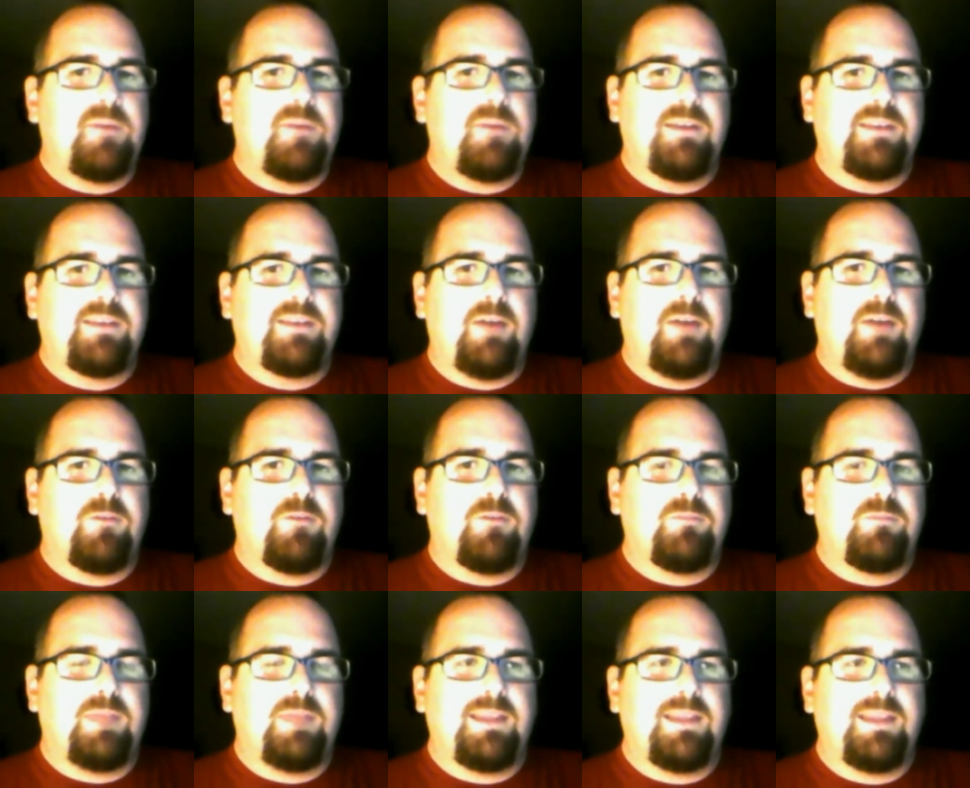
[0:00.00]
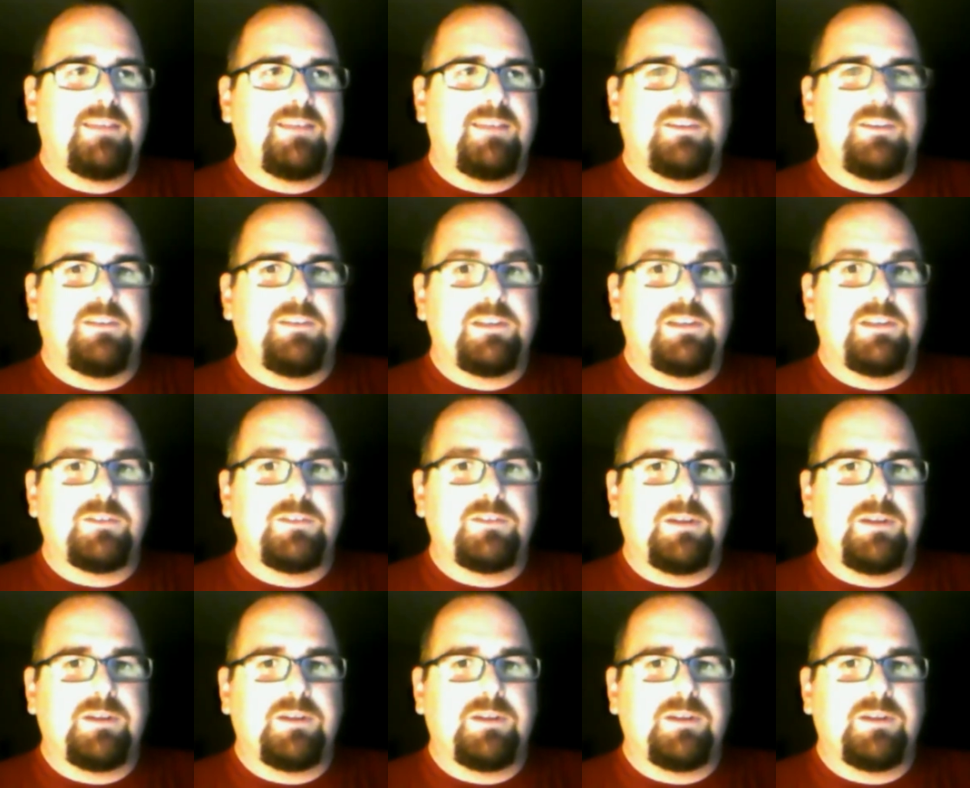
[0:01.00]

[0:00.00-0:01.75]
else out unless there's an injury.